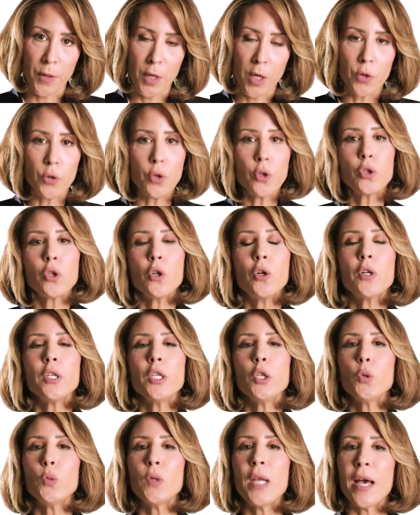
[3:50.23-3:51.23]
not
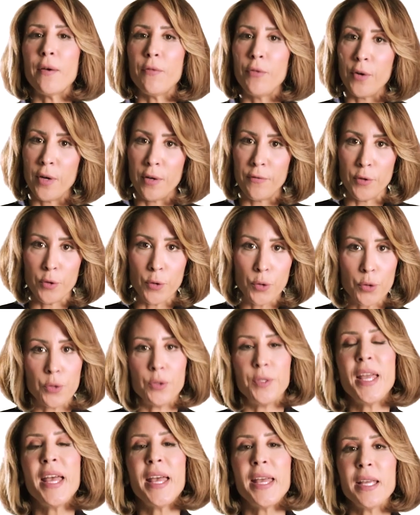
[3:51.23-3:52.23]
only you will have the revenue
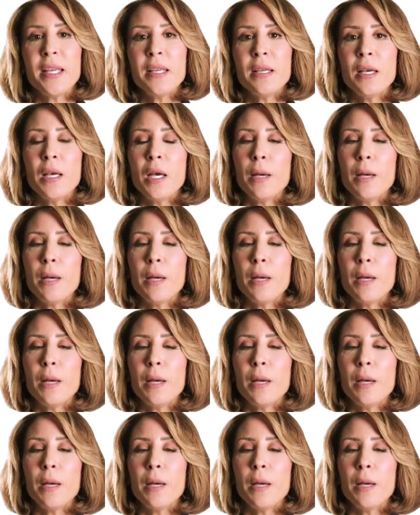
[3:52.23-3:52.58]
today,